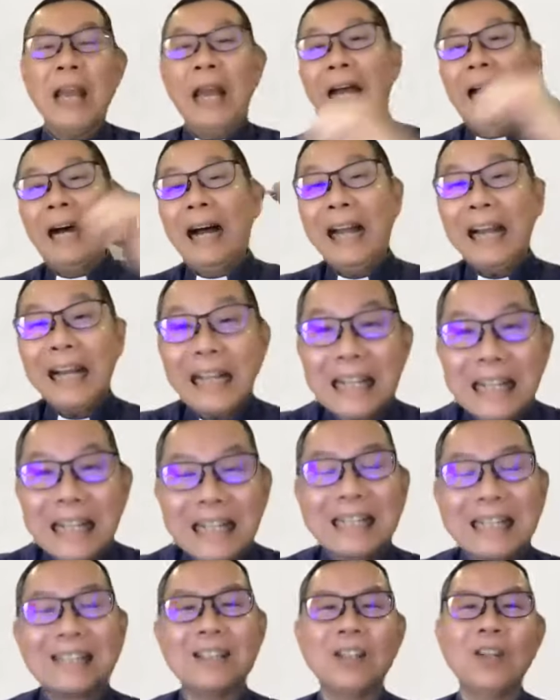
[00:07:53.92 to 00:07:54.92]
I
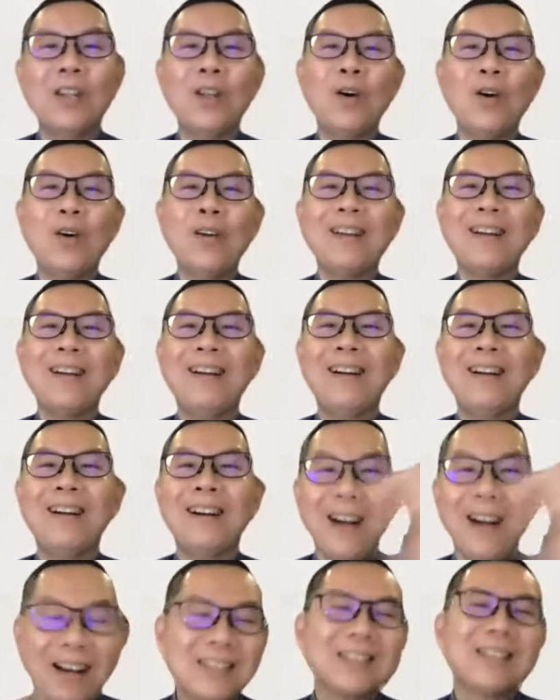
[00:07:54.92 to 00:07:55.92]
heard the Lord
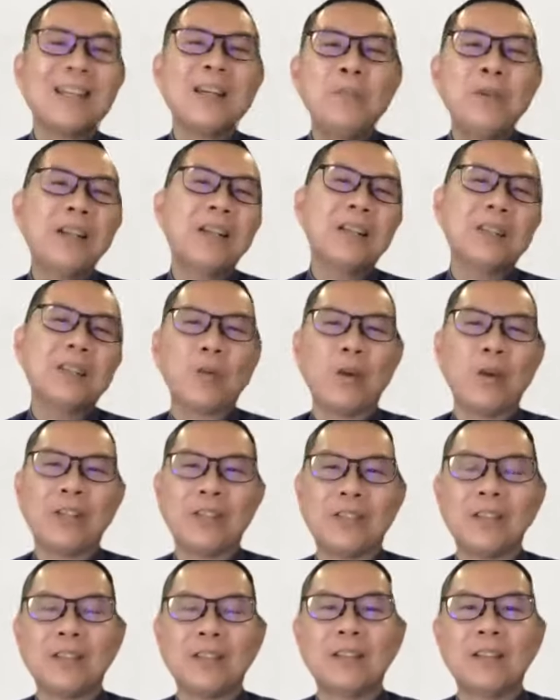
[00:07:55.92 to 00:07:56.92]
asking me this
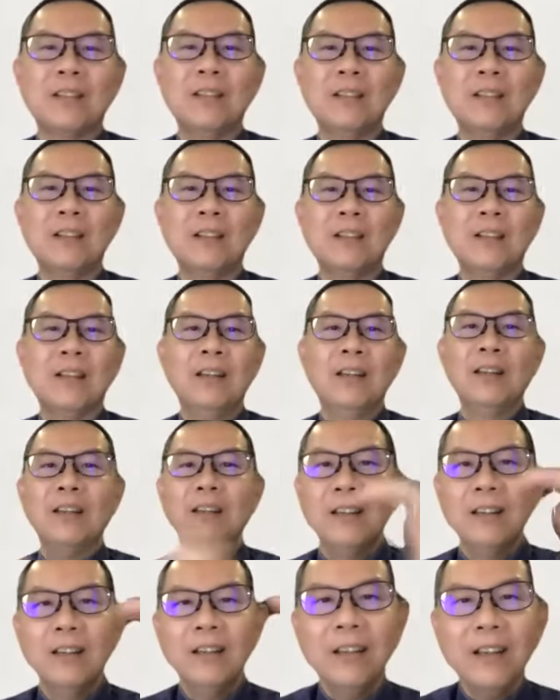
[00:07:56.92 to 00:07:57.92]
question.
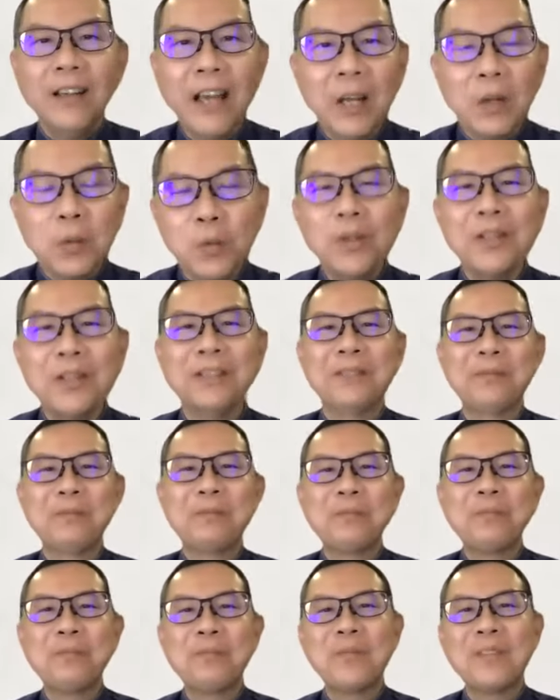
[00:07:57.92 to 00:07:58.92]
Edwin,
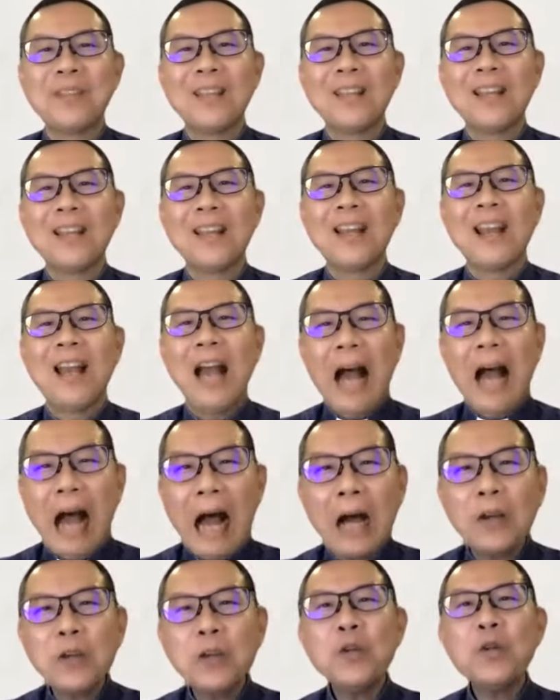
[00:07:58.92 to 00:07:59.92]

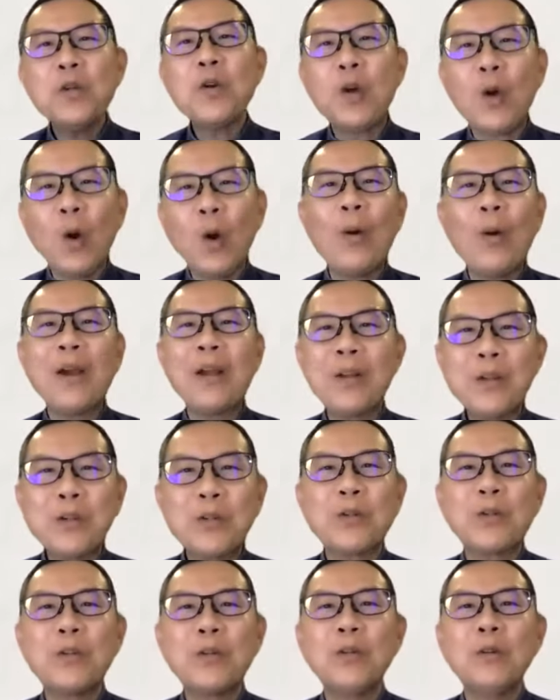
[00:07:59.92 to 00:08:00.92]
are you going
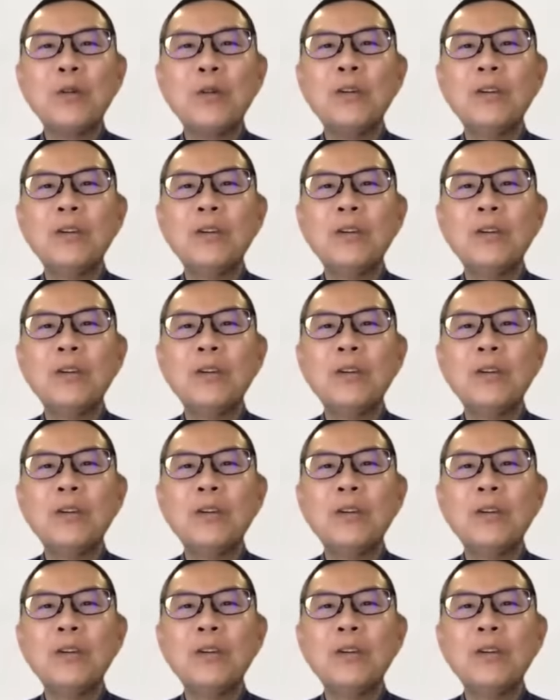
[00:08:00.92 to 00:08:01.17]
through